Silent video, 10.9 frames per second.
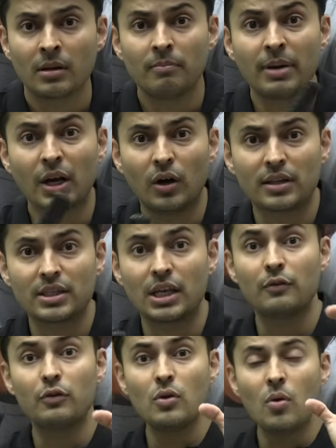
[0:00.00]
Because
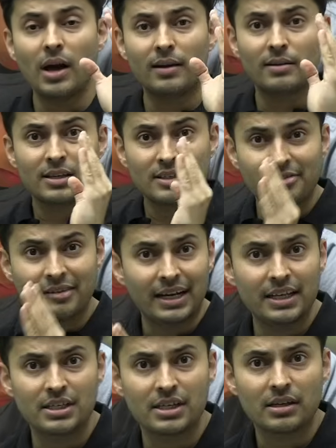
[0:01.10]
if your
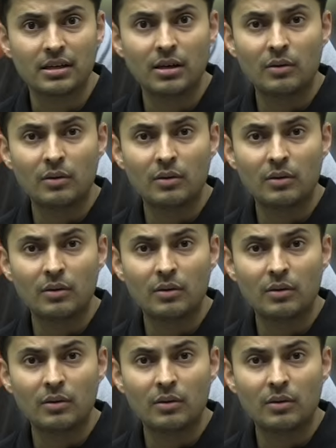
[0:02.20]
strategy